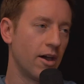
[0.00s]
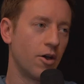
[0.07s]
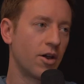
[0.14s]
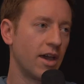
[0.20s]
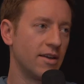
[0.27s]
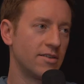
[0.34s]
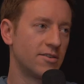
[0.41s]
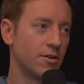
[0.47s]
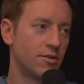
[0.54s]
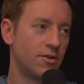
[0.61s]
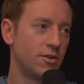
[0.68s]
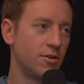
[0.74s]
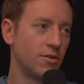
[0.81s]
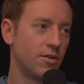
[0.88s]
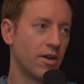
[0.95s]
Yeah. Okay. So
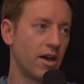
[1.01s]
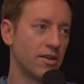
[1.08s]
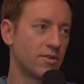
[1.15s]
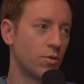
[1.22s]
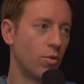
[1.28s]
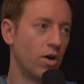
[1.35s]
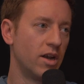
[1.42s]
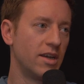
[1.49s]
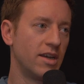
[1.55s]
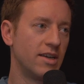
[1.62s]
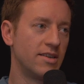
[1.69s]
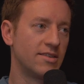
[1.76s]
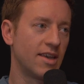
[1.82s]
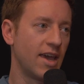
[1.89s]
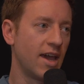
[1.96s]
2 thoughts. One
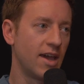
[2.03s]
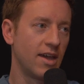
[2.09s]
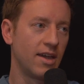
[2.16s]
is